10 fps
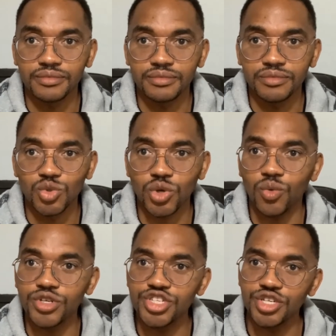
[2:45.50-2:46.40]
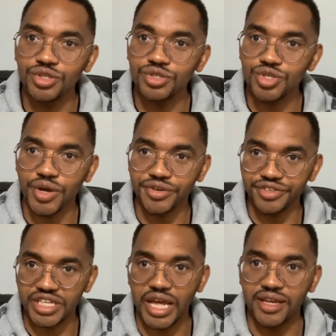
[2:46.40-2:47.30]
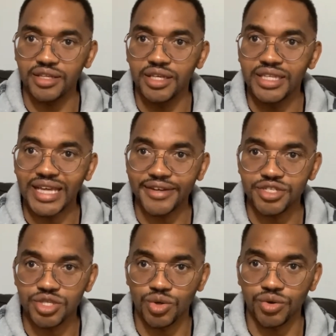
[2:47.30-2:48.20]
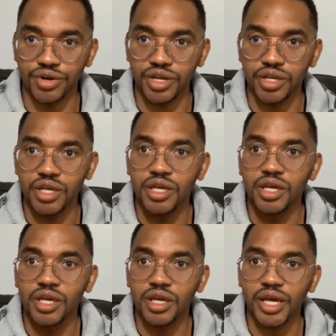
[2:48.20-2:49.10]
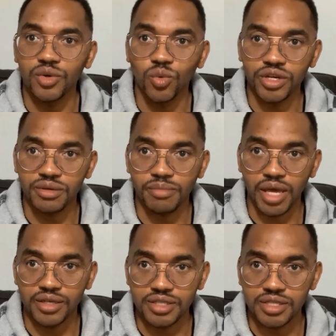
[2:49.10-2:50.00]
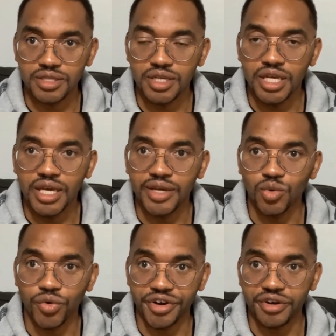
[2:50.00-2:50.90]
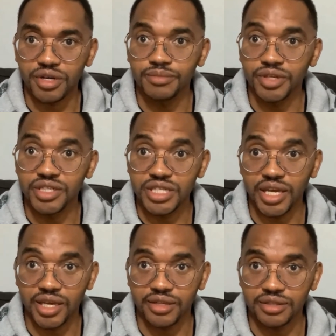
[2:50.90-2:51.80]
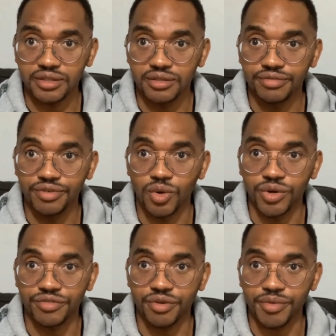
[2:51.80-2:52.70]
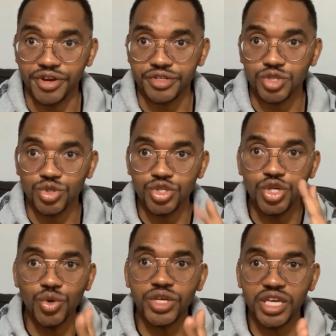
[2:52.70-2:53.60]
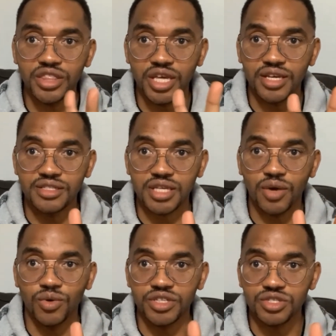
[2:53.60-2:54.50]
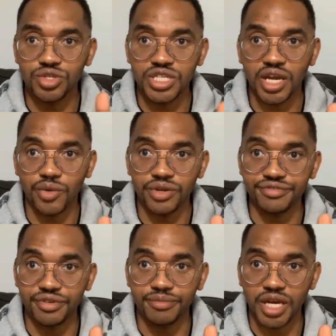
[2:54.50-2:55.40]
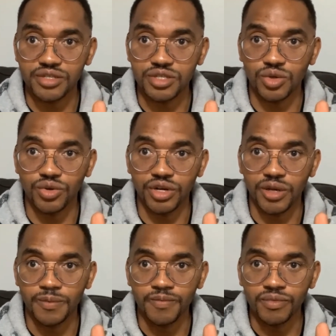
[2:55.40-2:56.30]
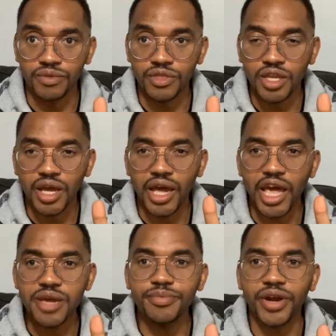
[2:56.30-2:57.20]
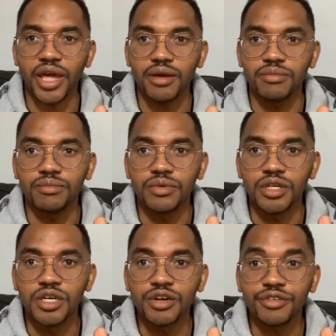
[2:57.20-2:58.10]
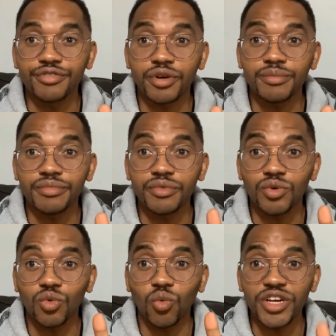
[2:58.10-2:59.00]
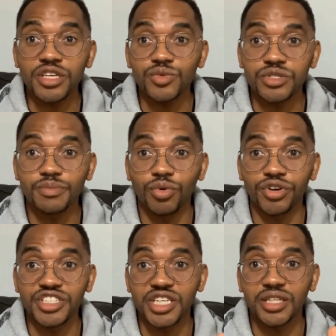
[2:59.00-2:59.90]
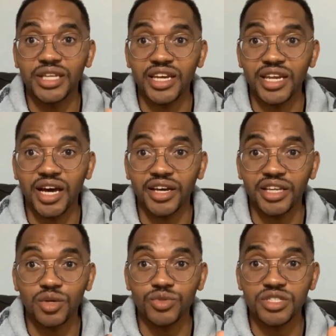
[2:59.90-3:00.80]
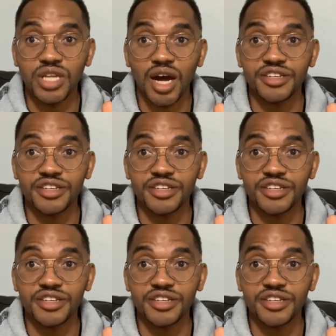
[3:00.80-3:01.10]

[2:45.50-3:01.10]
So I want you to understand that story and what it meant and where I'm going to take it forward from here. So two key things I want us to take away from that story. Abraham from when he was born till 99, he was not